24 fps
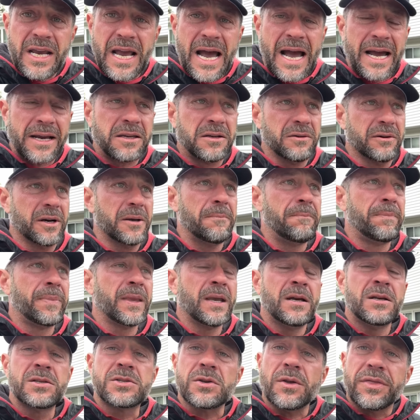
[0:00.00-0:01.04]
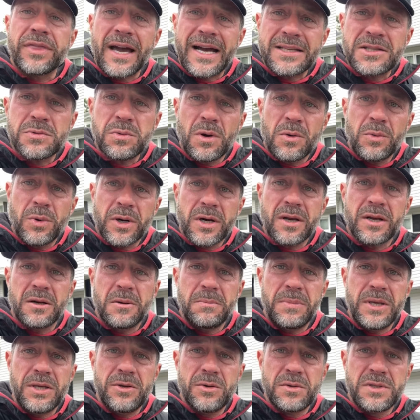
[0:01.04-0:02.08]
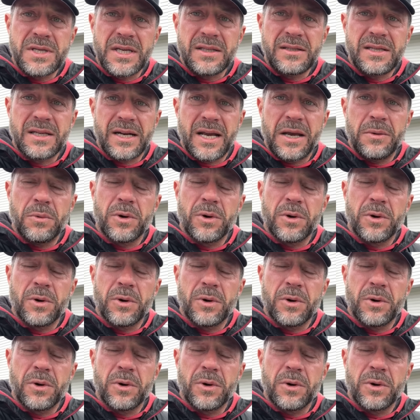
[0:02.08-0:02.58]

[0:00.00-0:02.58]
accurate. So that's what we're going to be using today.